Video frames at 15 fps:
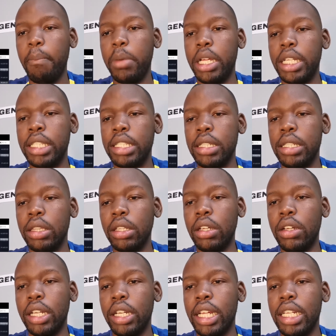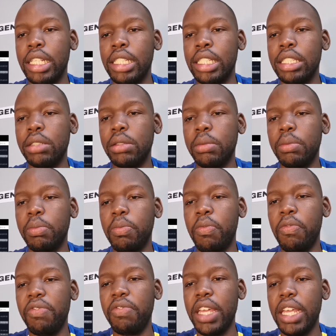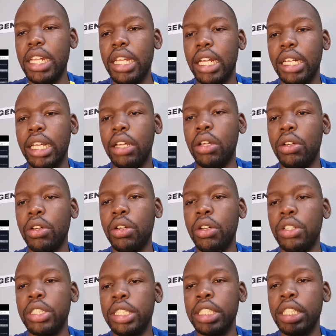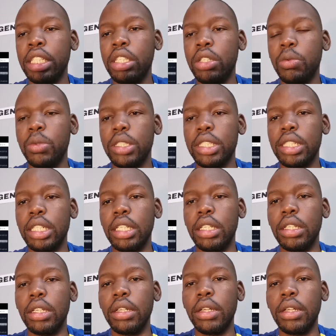but it's not, and it's just failing like continuously.